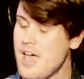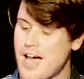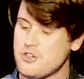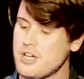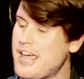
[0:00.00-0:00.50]

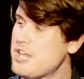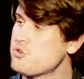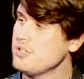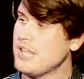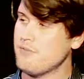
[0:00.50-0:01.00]
I took an
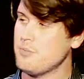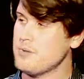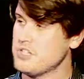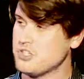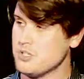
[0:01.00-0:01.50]
entry-level
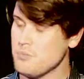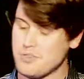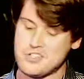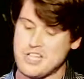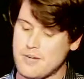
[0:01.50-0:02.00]
position with
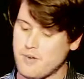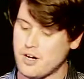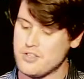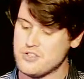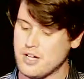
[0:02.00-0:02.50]
the state of
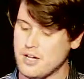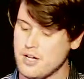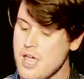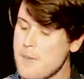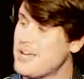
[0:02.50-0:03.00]
Arkansas
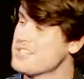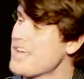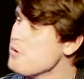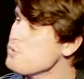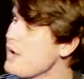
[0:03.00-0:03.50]
because I would